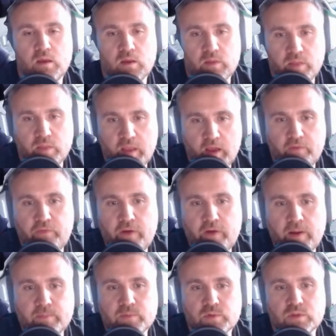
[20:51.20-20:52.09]
their
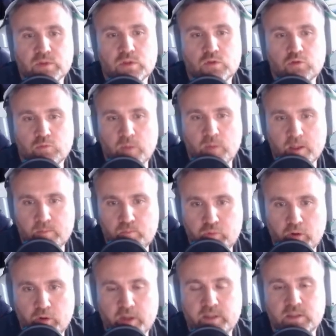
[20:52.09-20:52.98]
farms to make
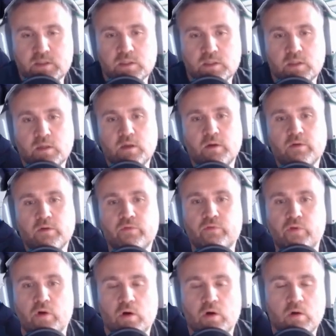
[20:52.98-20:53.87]
points
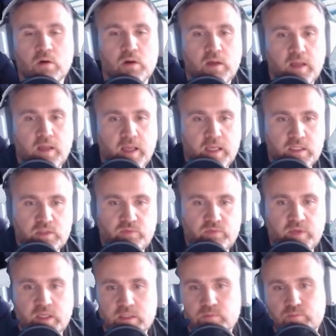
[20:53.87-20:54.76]
for
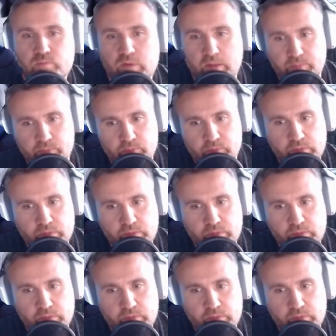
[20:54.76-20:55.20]
SVS prep.